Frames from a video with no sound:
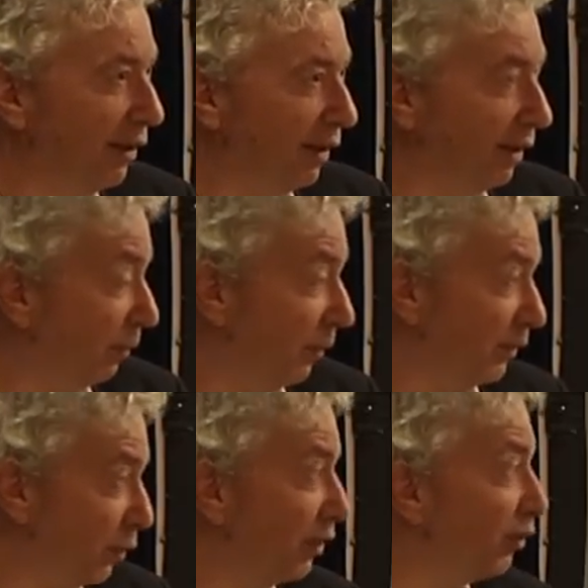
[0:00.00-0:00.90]

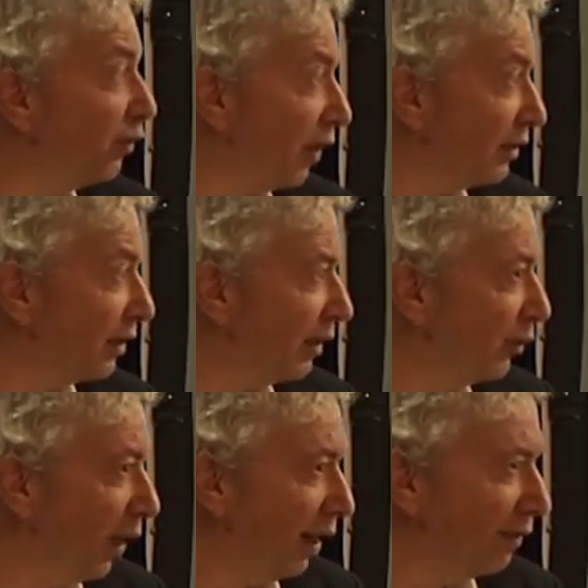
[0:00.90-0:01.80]
This was in
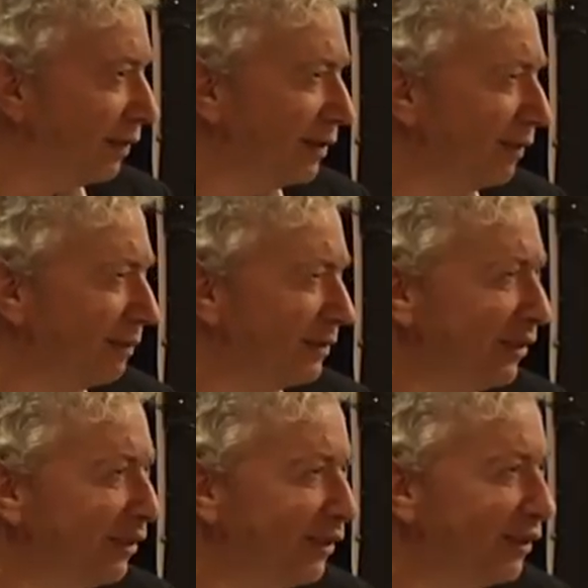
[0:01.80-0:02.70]
2012, and said,
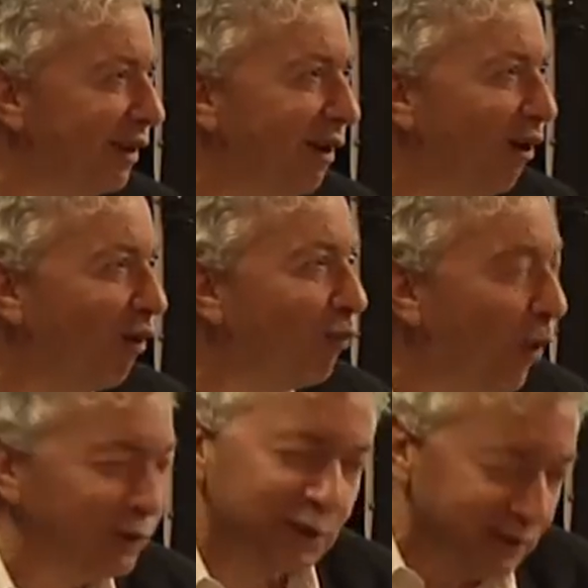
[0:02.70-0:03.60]
centenary of
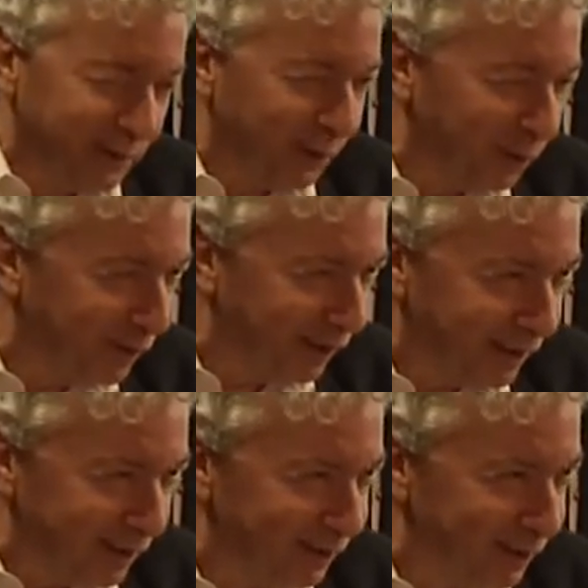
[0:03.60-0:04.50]
what, since they're all
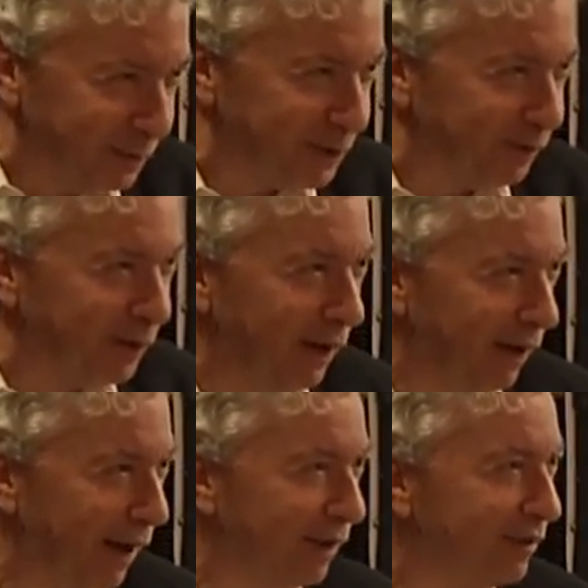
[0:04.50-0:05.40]
thinking in terms of
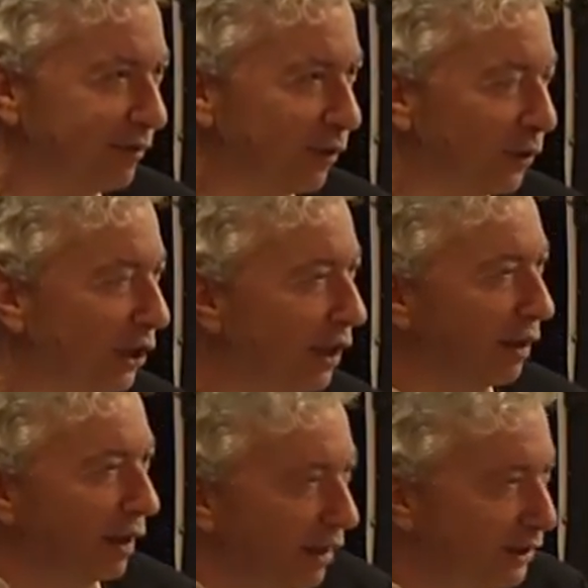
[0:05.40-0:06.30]

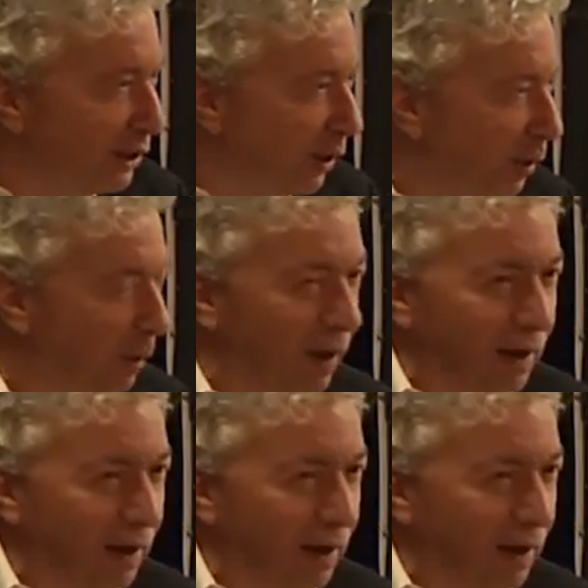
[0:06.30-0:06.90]
1914. So